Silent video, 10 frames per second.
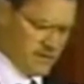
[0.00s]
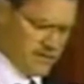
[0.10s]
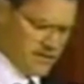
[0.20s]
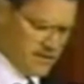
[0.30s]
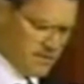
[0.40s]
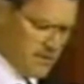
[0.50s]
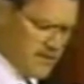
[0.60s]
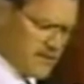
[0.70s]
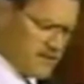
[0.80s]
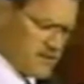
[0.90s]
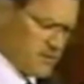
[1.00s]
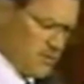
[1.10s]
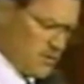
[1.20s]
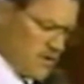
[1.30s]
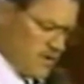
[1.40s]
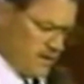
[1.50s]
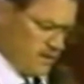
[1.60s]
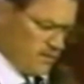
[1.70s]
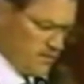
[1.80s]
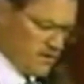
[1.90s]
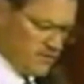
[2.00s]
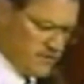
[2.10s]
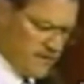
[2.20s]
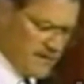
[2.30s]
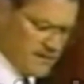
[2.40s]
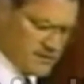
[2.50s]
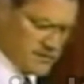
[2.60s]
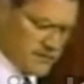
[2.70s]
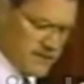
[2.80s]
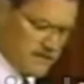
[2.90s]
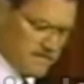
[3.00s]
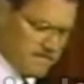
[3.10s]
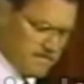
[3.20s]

the 3rd bloodiest war in all of history.